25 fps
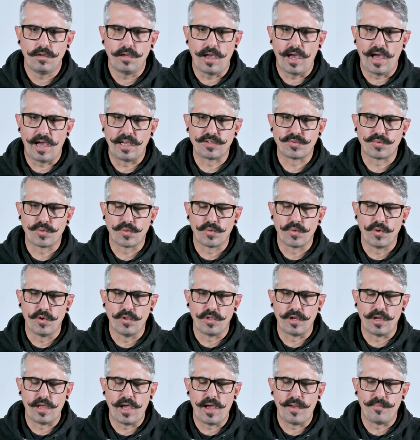as we're
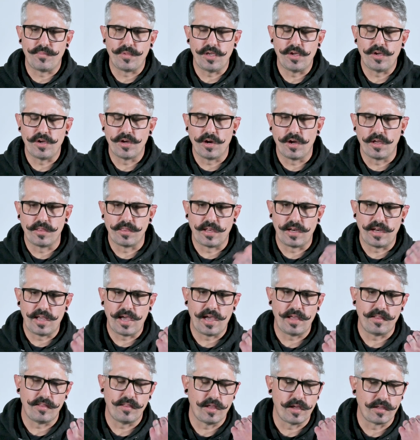rolling up, you hear on the
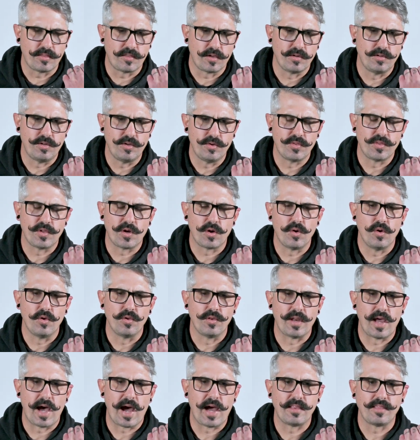net, like they're doing their whole
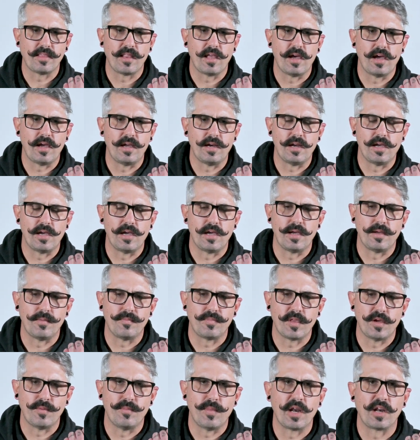
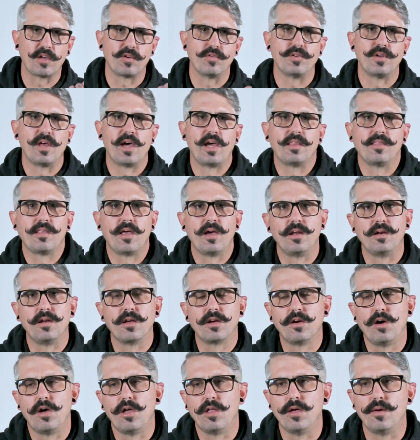9-line, their medical 9-line to
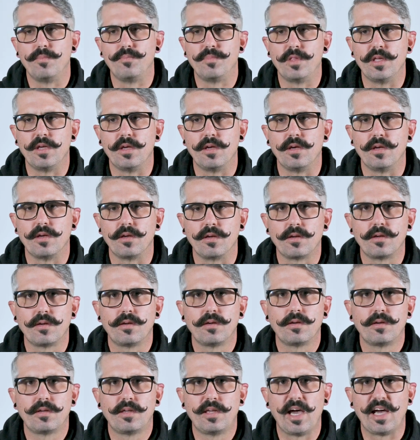call up the
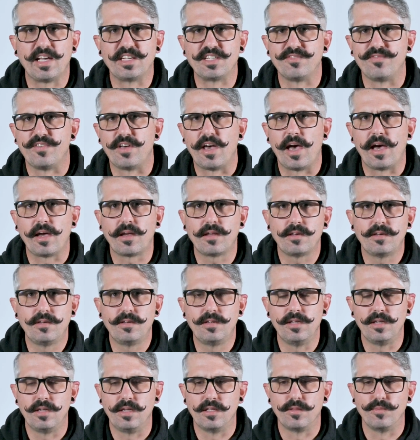Kazovac
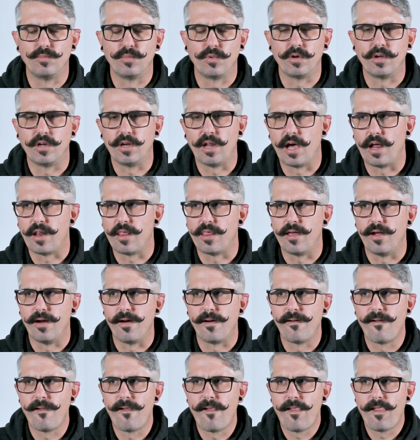to get the Marine out of
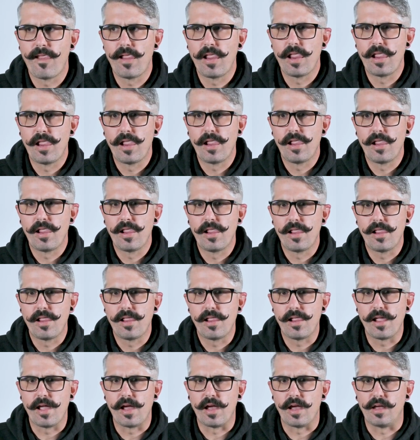there.
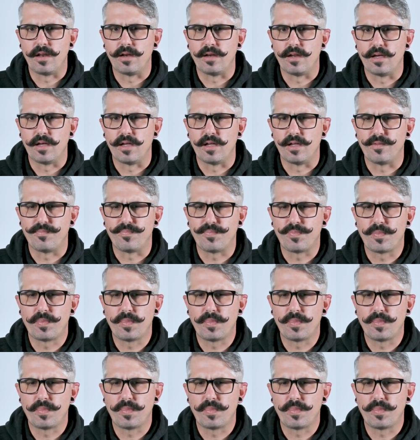And